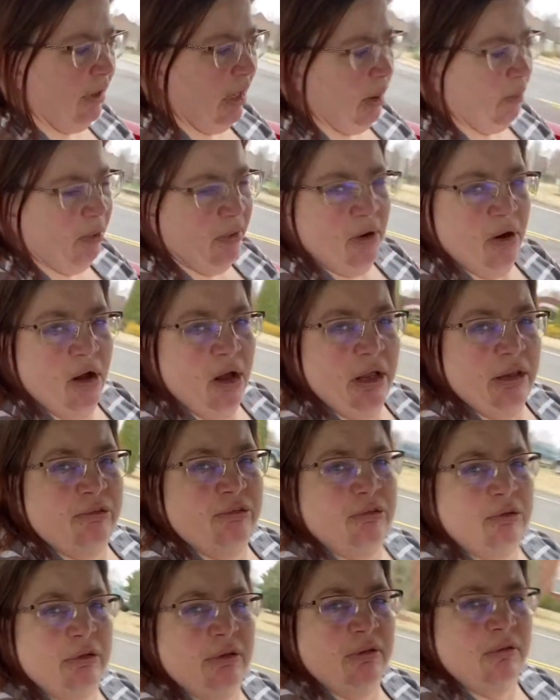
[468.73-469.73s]

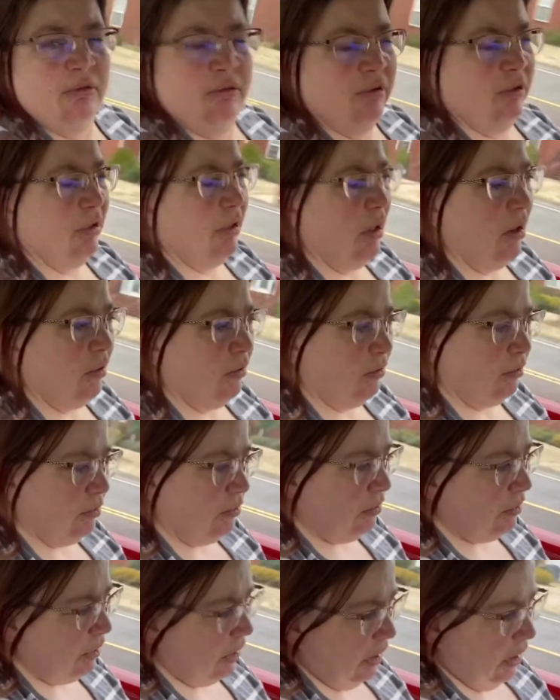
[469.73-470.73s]
precautions,
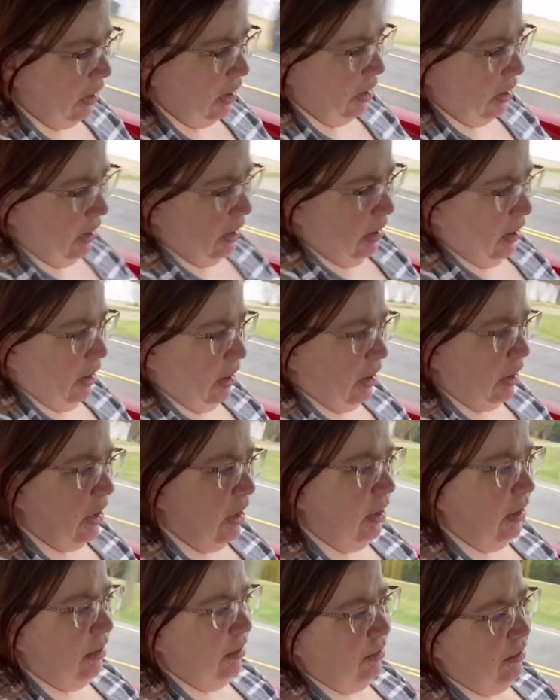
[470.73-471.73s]

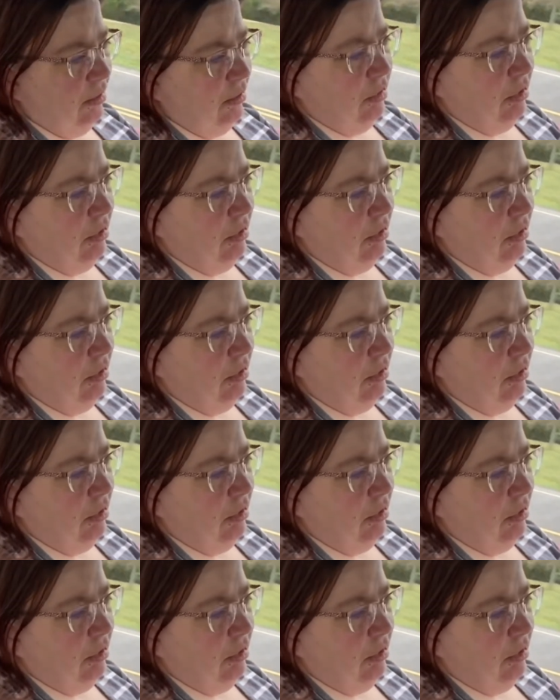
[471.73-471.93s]
because